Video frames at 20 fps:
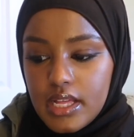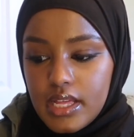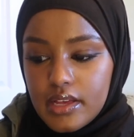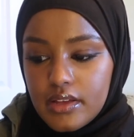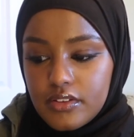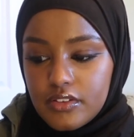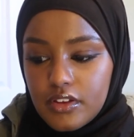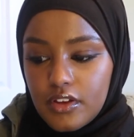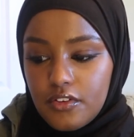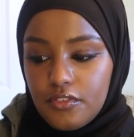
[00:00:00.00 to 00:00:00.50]

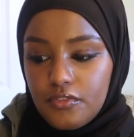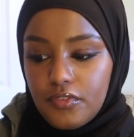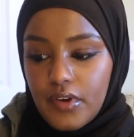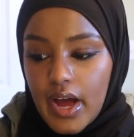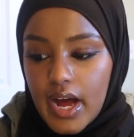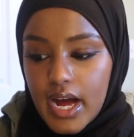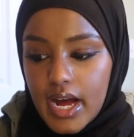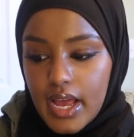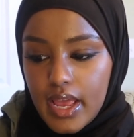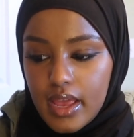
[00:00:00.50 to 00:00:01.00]
is if
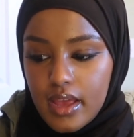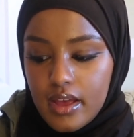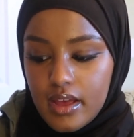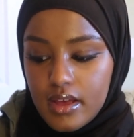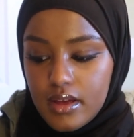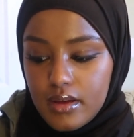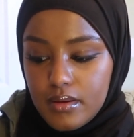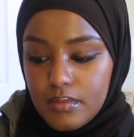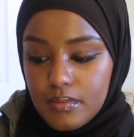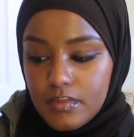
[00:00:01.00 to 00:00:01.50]
I
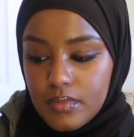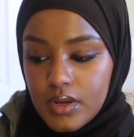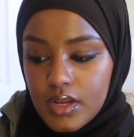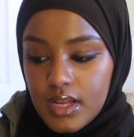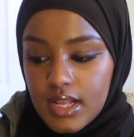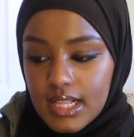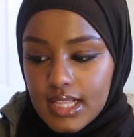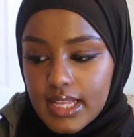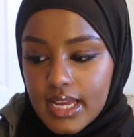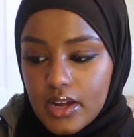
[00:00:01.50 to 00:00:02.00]
am
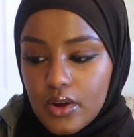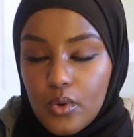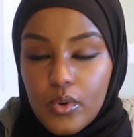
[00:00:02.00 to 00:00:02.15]
like,